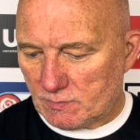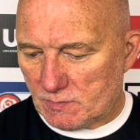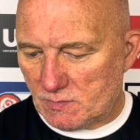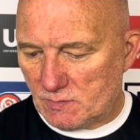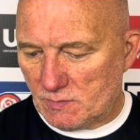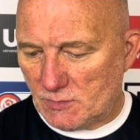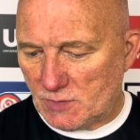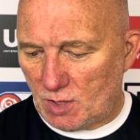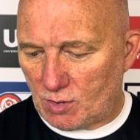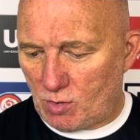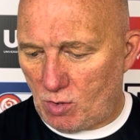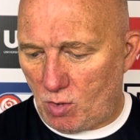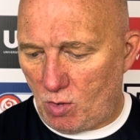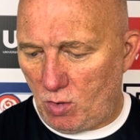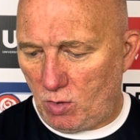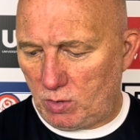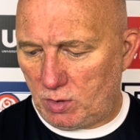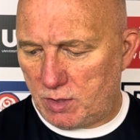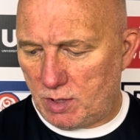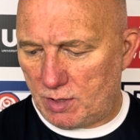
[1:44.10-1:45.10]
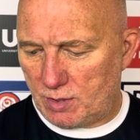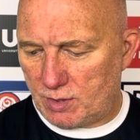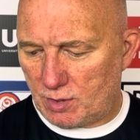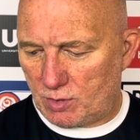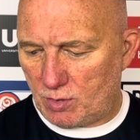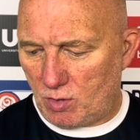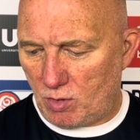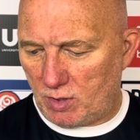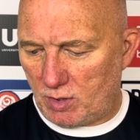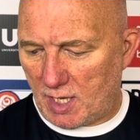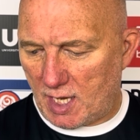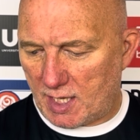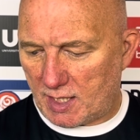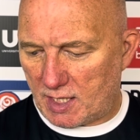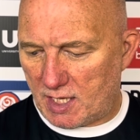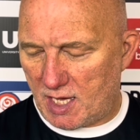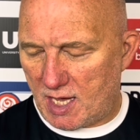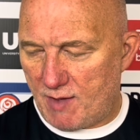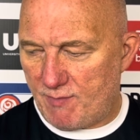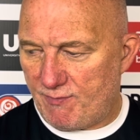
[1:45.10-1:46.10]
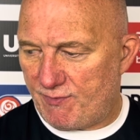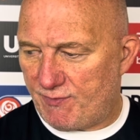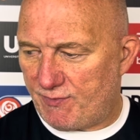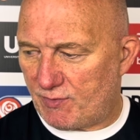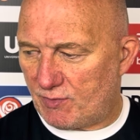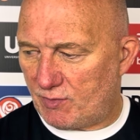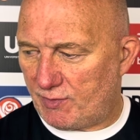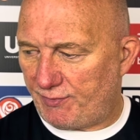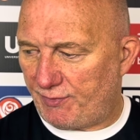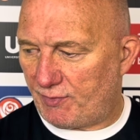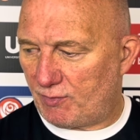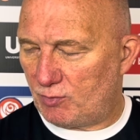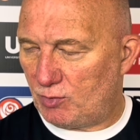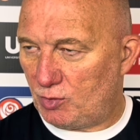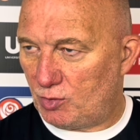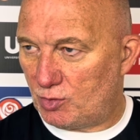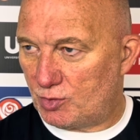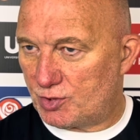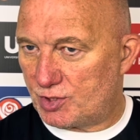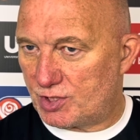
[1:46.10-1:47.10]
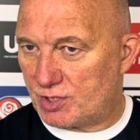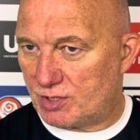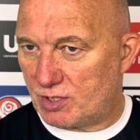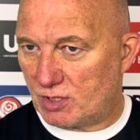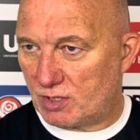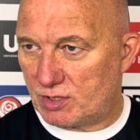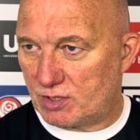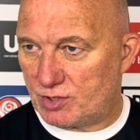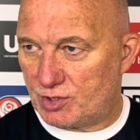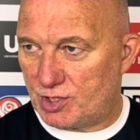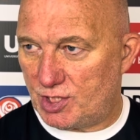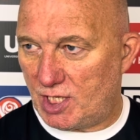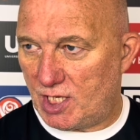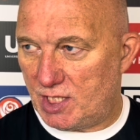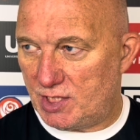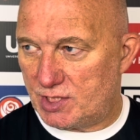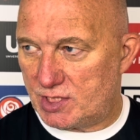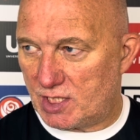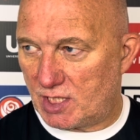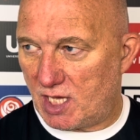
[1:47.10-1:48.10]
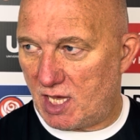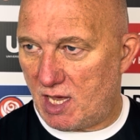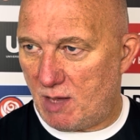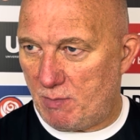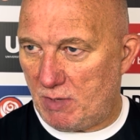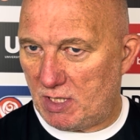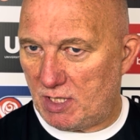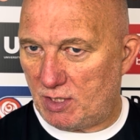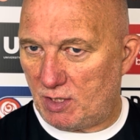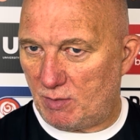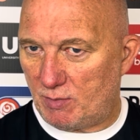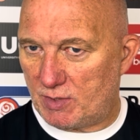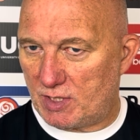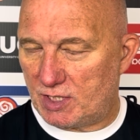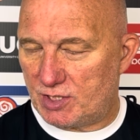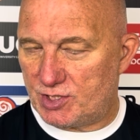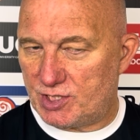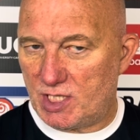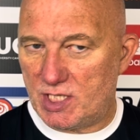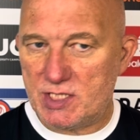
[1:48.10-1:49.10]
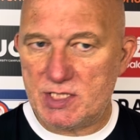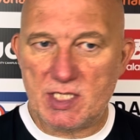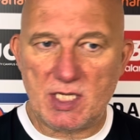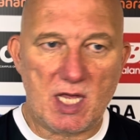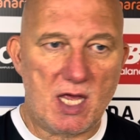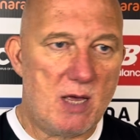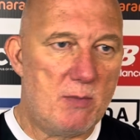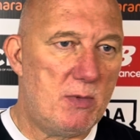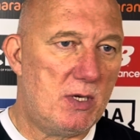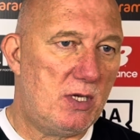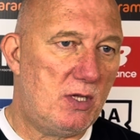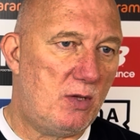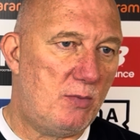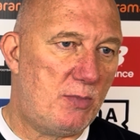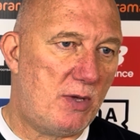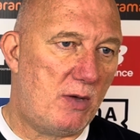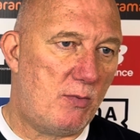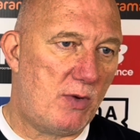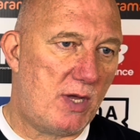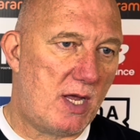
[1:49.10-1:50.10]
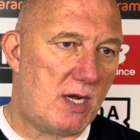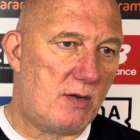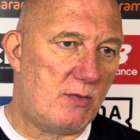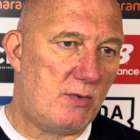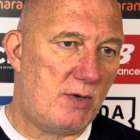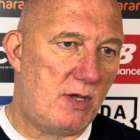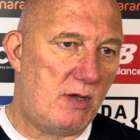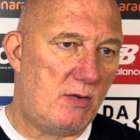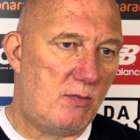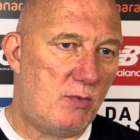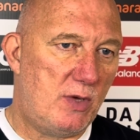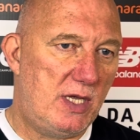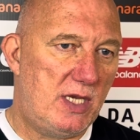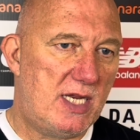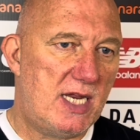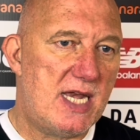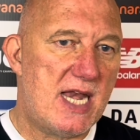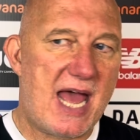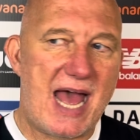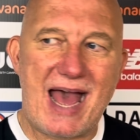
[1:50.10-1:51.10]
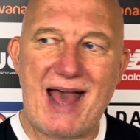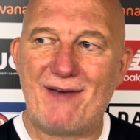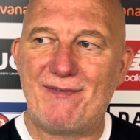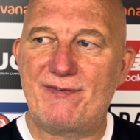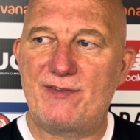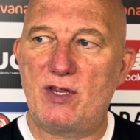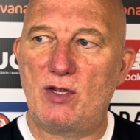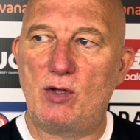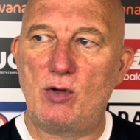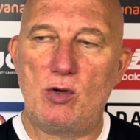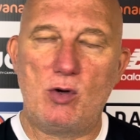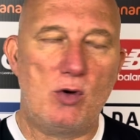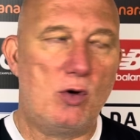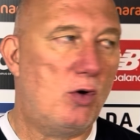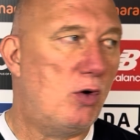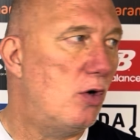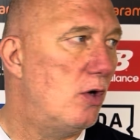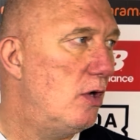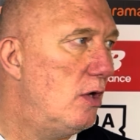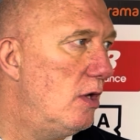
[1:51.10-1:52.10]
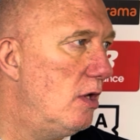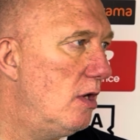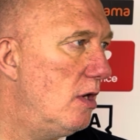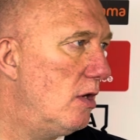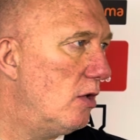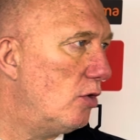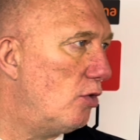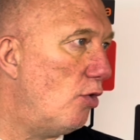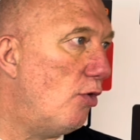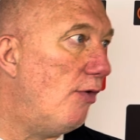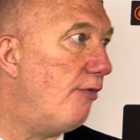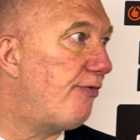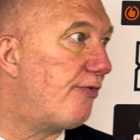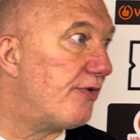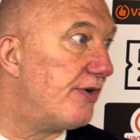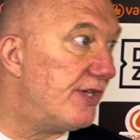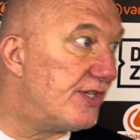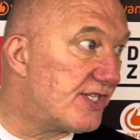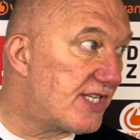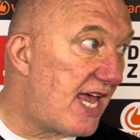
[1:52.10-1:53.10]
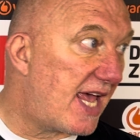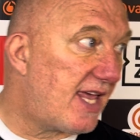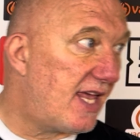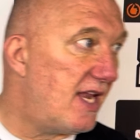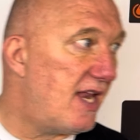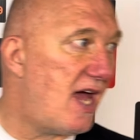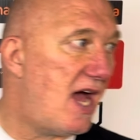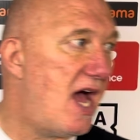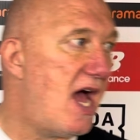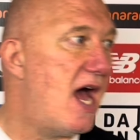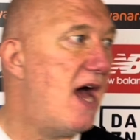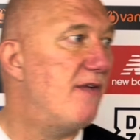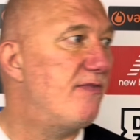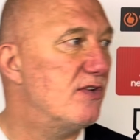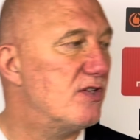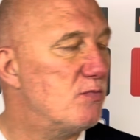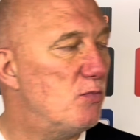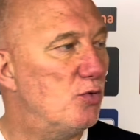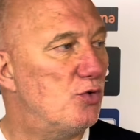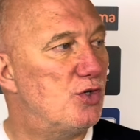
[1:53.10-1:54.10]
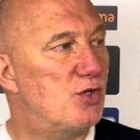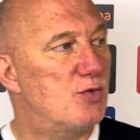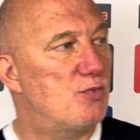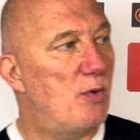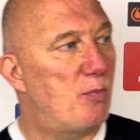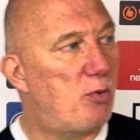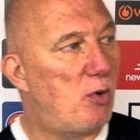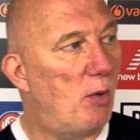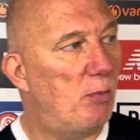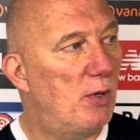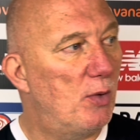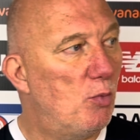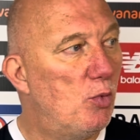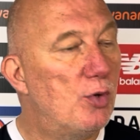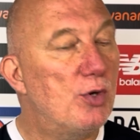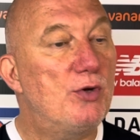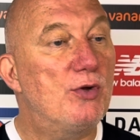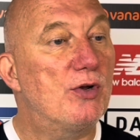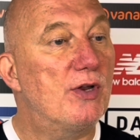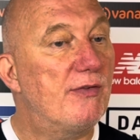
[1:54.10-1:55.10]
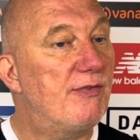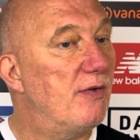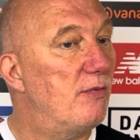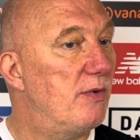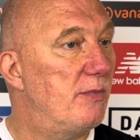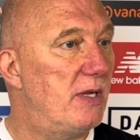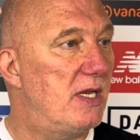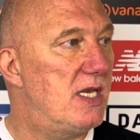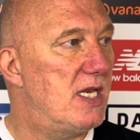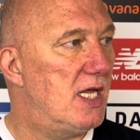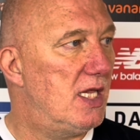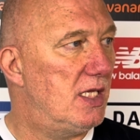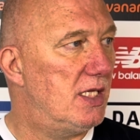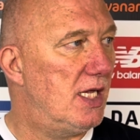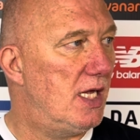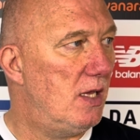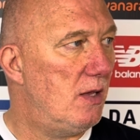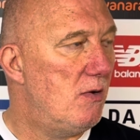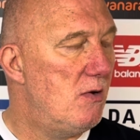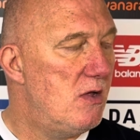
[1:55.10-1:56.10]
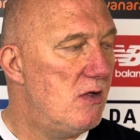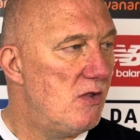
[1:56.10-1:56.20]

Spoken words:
the goal that came for us changed the game a little. It changed the game a little bit. We had it. We didn't have to go for it second half as much as we probably would have done if it had been 0-0.